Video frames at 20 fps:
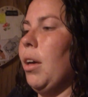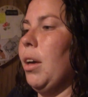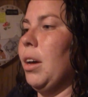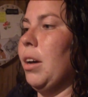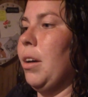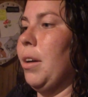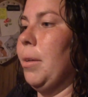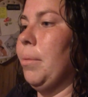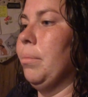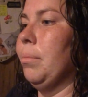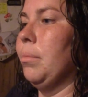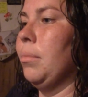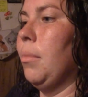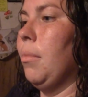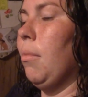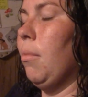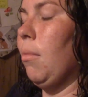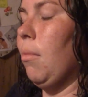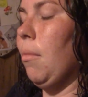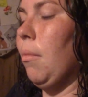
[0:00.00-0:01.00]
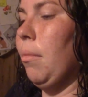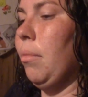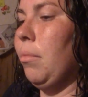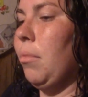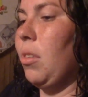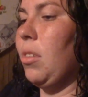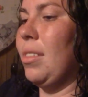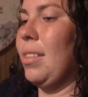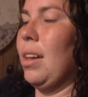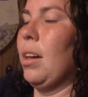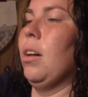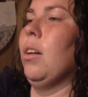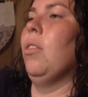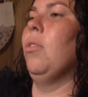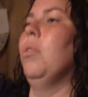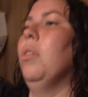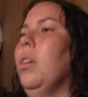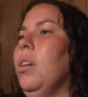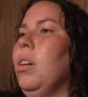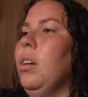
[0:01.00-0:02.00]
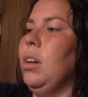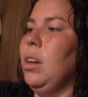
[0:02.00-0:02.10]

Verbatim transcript: Um, so